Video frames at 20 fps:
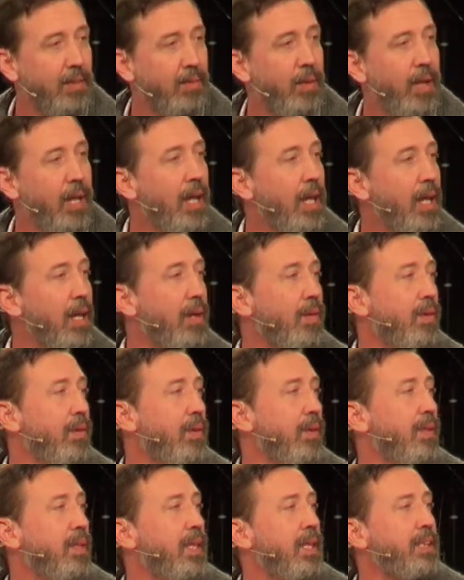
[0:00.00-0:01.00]

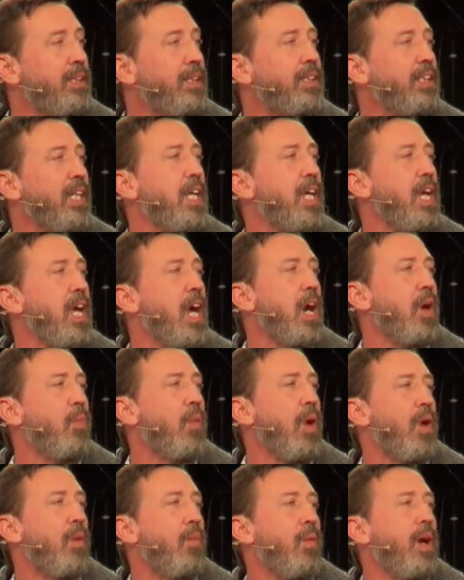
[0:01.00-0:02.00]
This is the year
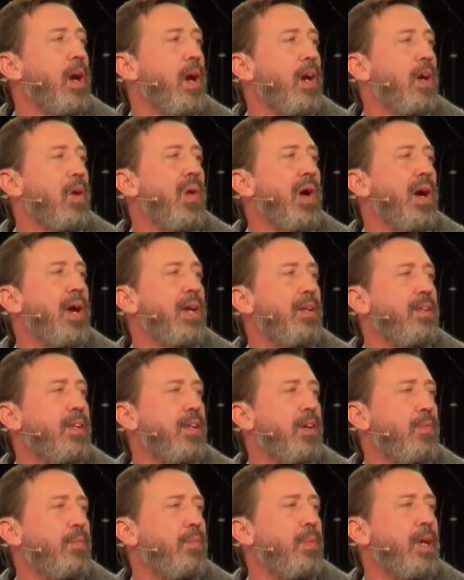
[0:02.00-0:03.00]
where we are going
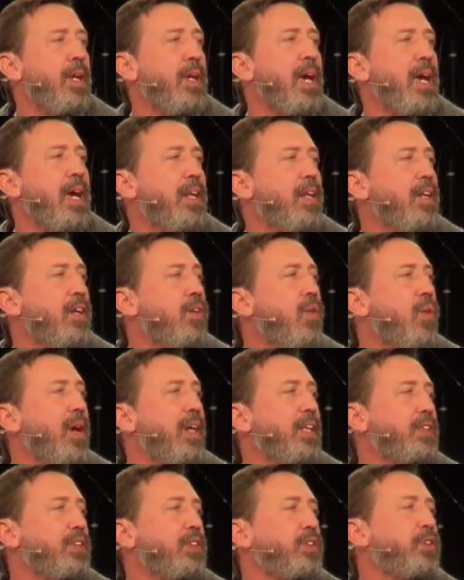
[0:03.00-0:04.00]
to begin to
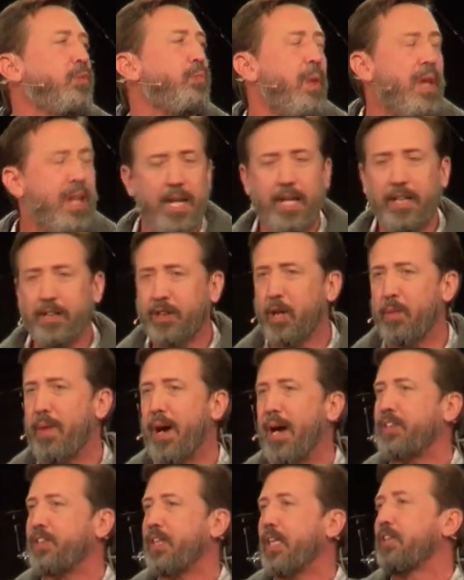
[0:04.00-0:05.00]
quit spending so
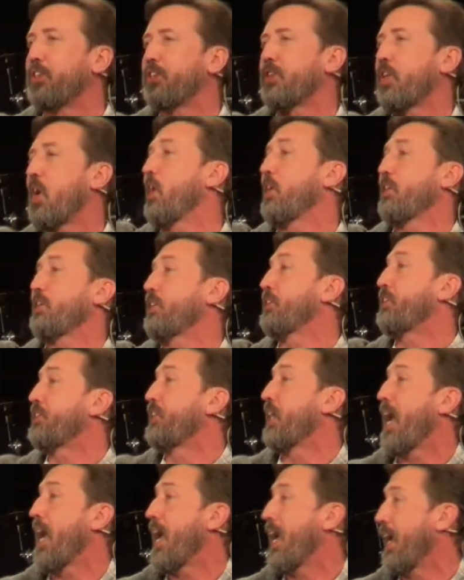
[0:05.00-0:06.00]
much and start to
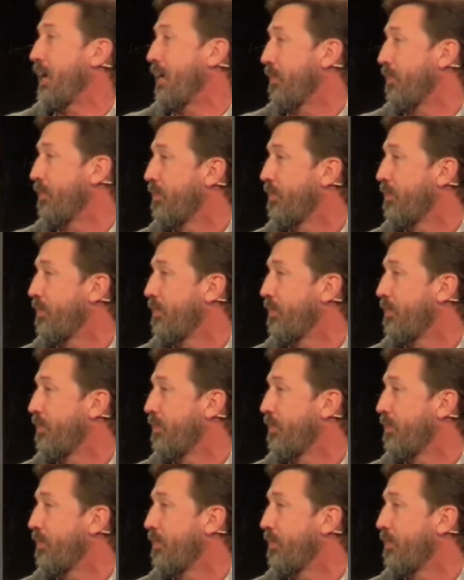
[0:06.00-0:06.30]
save.